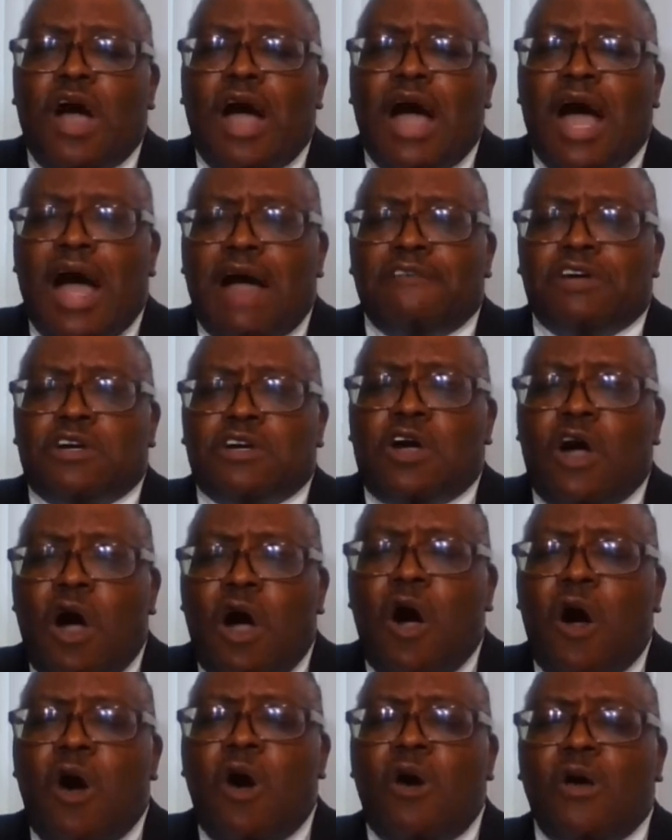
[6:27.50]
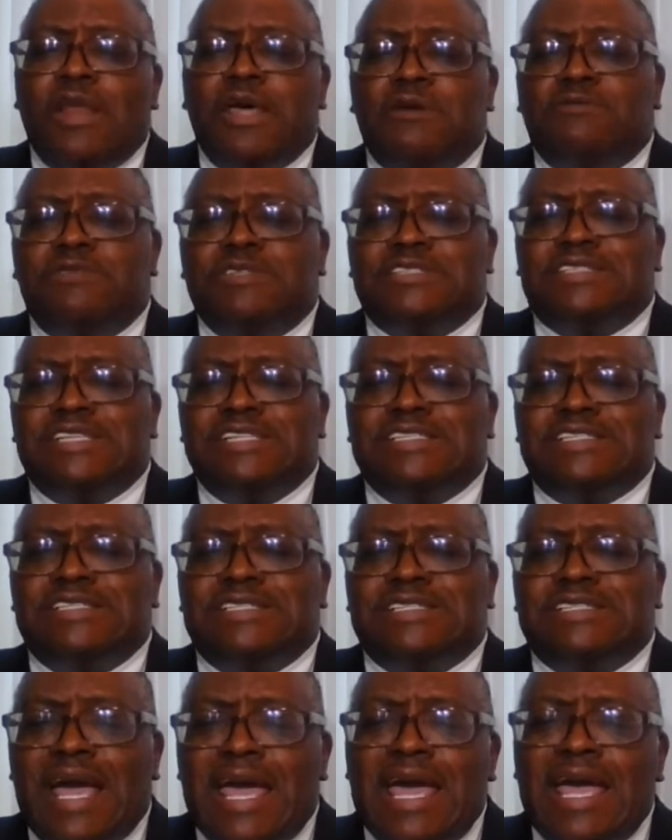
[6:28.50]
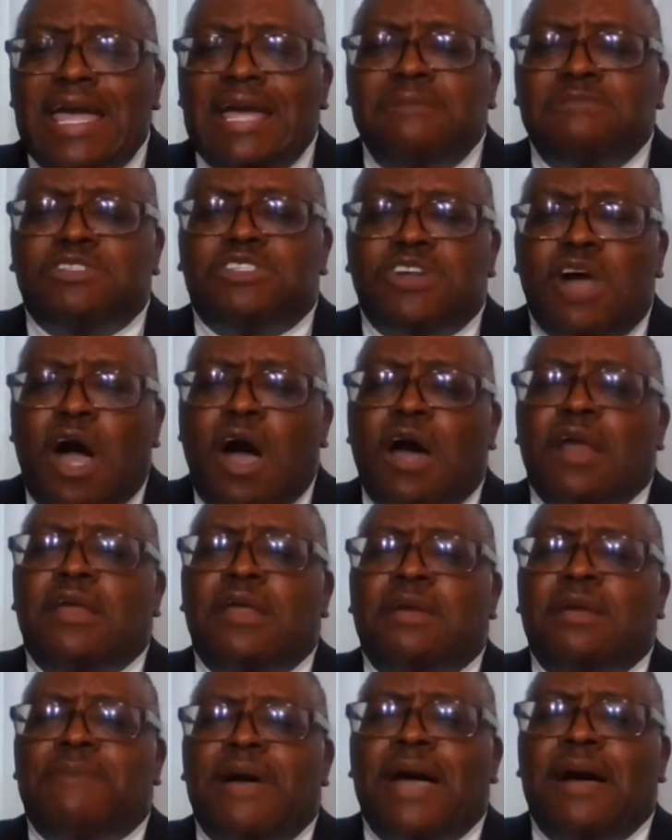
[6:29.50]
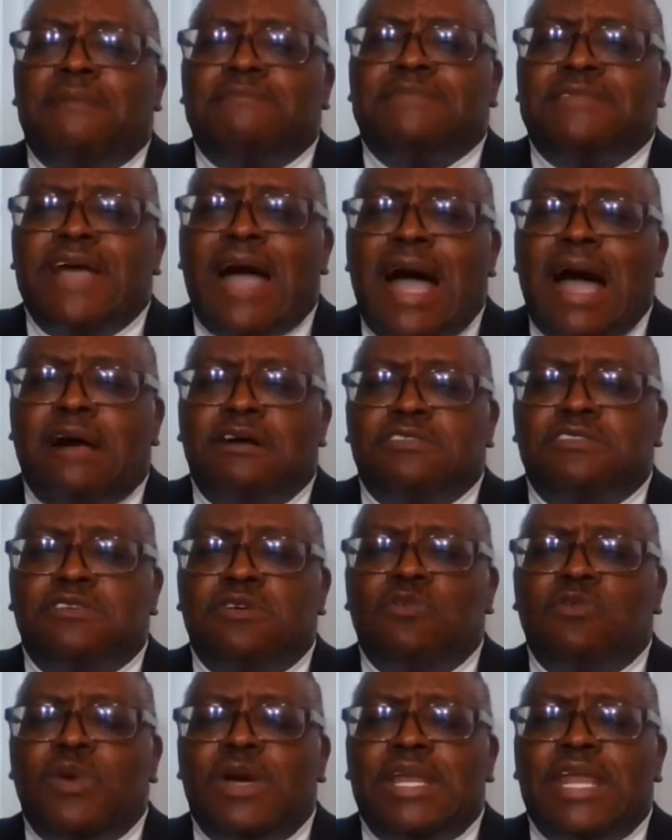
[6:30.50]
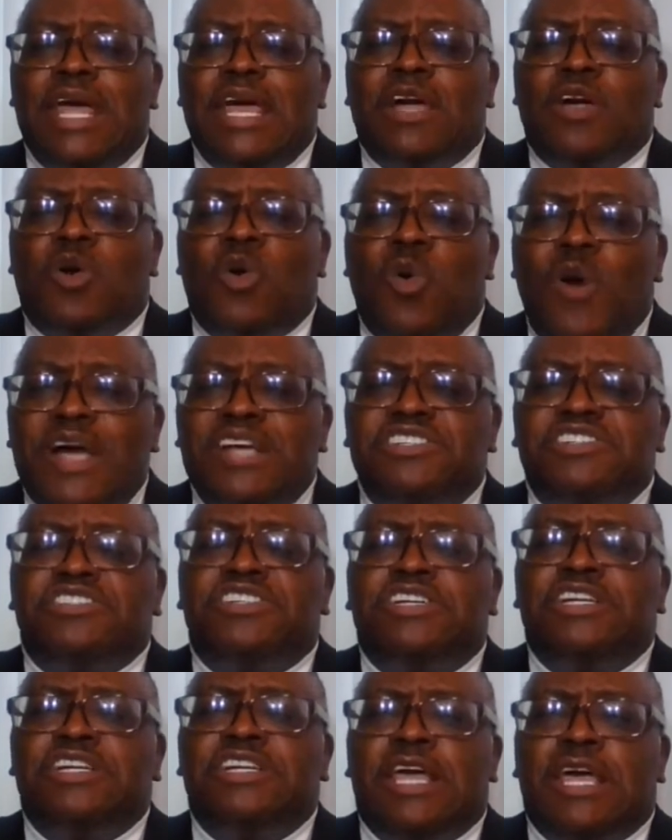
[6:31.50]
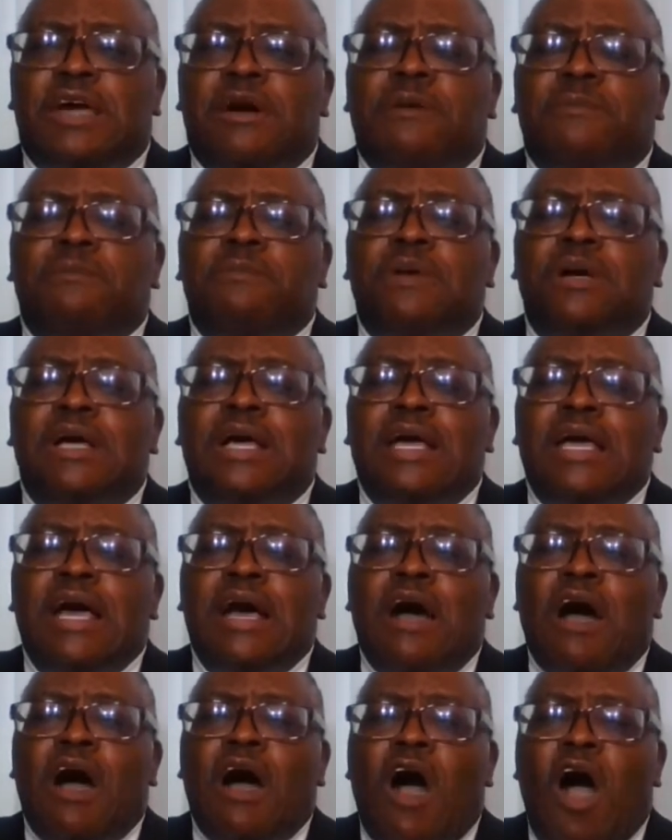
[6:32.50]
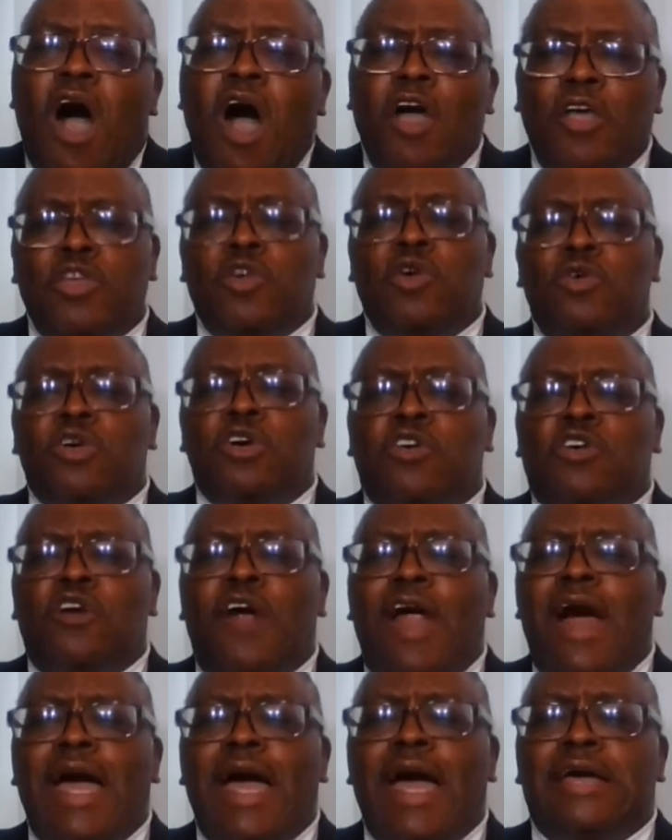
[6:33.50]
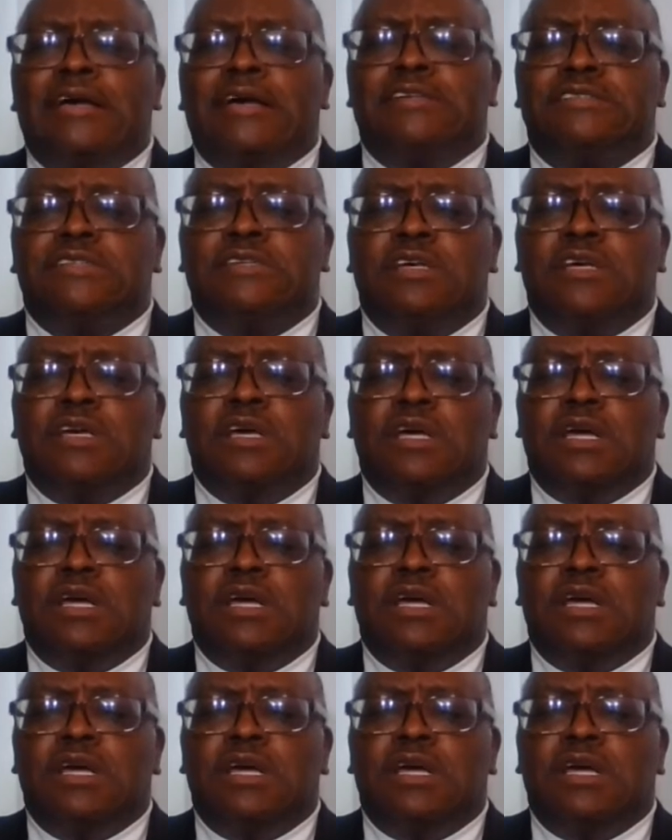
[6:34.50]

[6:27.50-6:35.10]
I recall it was this same John the Baptizer when they questioned him, Are you the Christ?